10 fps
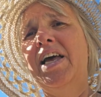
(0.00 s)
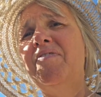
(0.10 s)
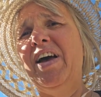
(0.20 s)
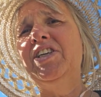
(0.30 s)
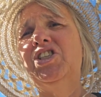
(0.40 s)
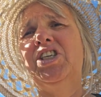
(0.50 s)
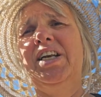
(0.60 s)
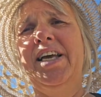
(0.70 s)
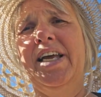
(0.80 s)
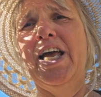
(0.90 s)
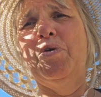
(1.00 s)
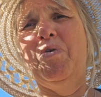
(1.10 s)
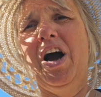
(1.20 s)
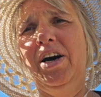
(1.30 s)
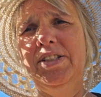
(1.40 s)
eventually it
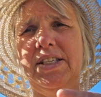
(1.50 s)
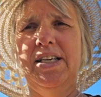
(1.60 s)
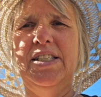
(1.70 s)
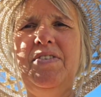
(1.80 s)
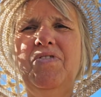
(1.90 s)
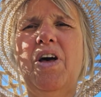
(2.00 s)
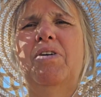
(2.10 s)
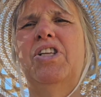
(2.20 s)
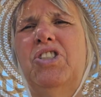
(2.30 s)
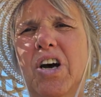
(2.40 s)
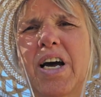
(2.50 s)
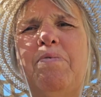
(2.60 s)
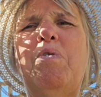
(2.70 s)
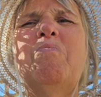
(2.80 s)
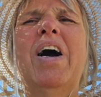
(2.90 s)
passes even though at the
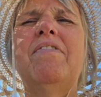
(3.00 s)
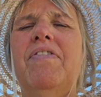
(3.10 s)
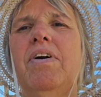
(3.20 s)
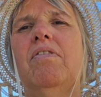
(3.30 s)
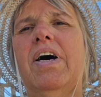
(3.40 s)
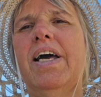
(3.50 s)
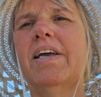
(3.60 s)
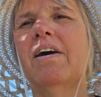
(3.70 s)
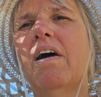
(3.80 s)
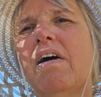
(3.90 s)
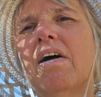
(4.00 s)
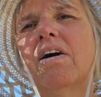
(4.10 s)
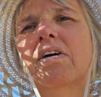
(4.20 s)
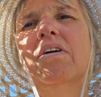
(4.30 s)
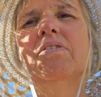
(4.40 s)
time it might feel like
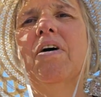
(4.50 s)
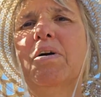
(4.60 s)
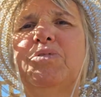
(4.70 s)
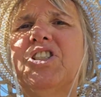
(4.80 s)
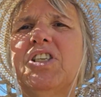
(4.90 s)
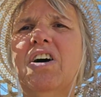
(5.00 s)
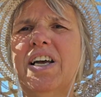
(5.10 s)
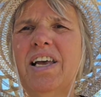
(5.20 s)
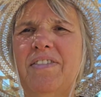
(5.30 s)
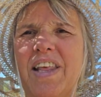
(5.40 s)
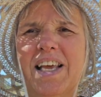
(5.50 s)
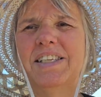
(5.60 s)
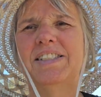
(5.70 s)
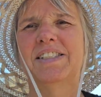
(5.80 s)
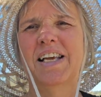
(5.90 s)
oh, I'm stuck in
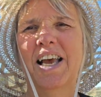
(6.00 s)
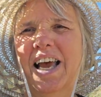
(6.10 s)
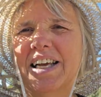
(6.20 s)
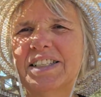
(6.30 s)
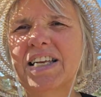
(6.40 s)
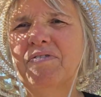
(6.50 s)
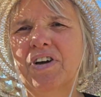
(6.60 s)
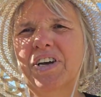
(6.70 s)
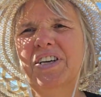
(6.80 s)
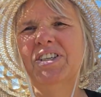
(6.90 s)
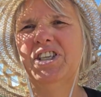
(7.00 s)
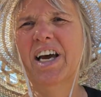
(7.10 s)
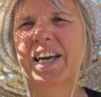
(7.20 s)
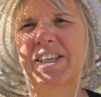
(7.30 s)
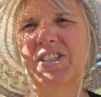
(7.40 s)
this it's never going to
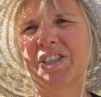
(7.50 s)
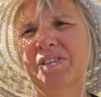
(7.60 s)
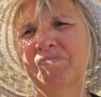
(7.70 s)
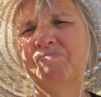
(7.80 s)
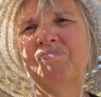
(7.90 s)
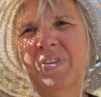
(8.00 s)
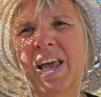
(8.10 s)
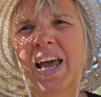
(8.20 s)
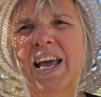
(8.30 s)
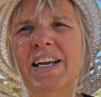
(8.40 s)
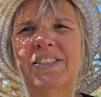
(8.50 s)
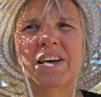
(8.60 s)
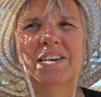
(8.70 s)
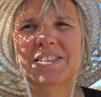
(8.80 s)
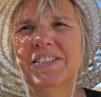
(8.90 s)
change
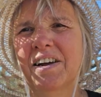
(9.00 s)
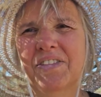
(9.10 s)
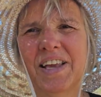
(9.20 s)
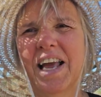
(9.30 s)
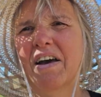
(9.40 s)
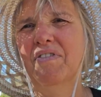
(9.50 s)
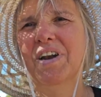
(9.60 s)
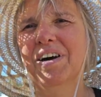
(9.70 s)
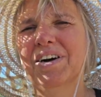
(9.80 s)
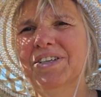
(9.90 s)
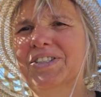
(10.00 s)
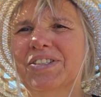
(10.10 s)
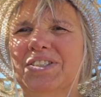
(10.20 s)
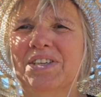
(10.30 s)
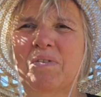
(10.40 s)
does. Nothing ever
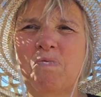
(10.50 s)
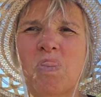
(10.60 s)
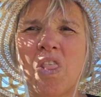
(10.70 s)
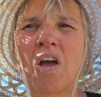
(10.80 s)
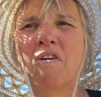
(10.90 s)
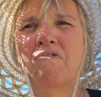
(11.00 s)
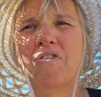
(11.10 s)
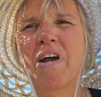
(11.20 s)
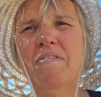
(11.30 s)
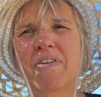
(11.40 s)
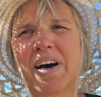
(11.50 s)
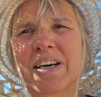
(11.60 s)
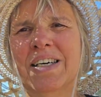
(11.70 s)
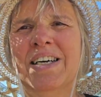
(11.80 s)
lasts forever.